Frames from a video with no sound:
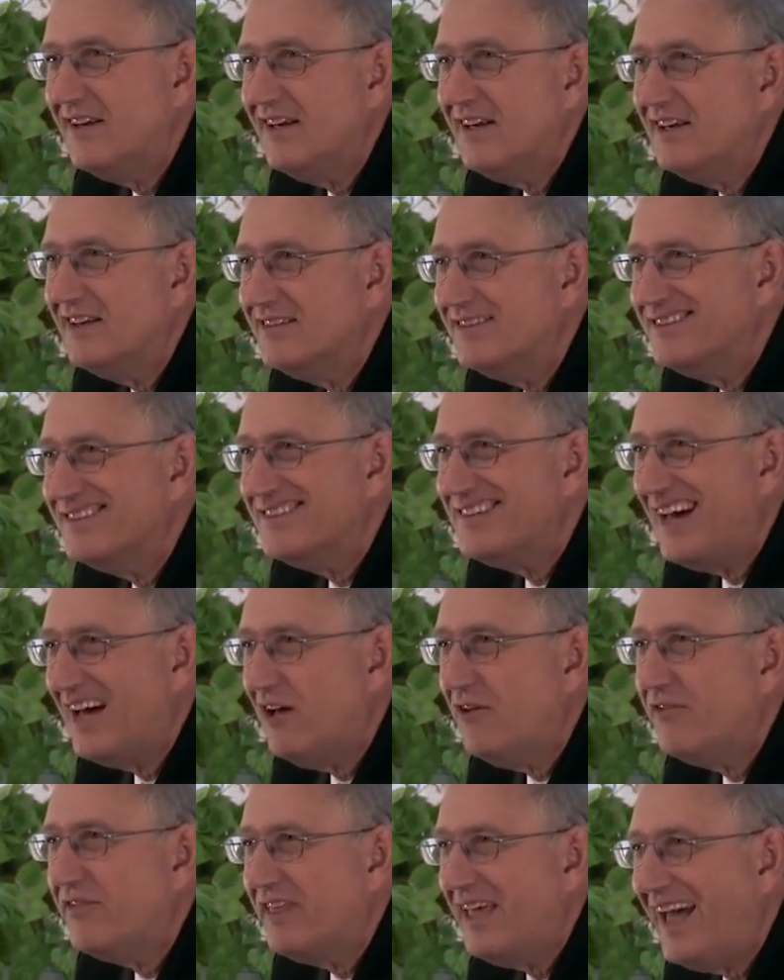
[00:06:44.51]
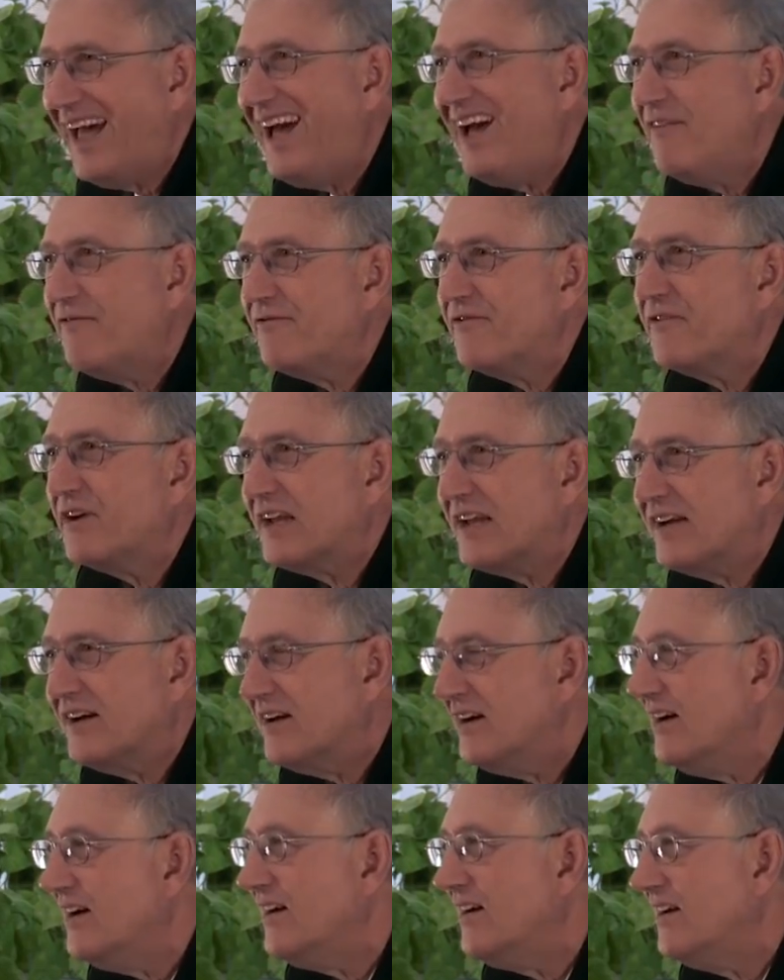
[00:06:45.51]
in South
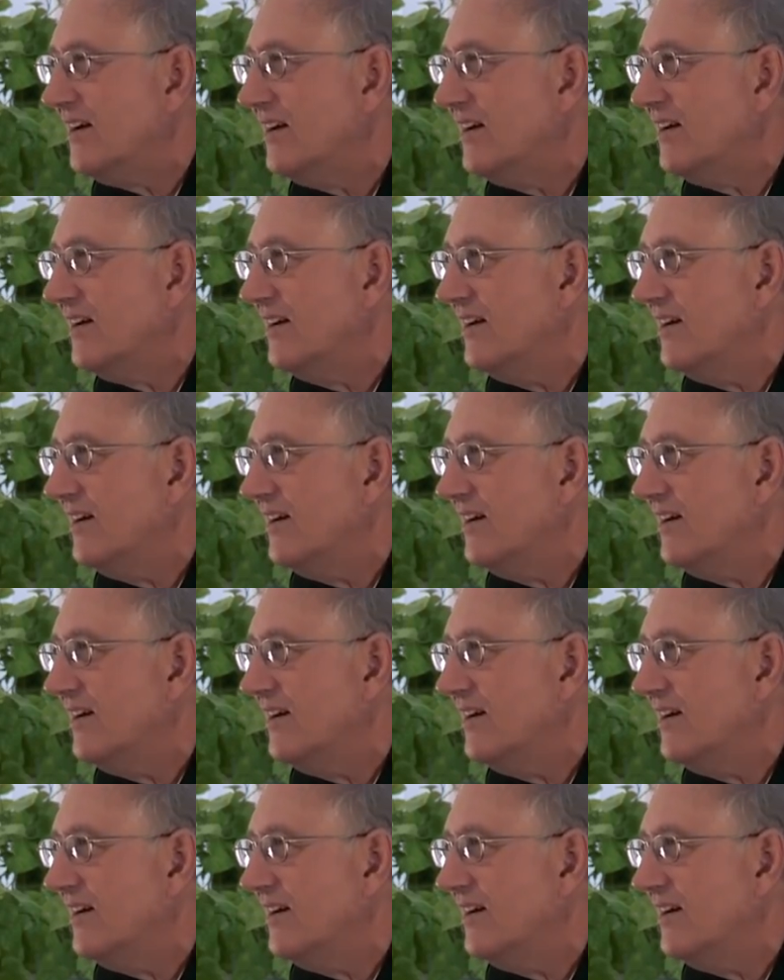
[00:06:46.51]
Africa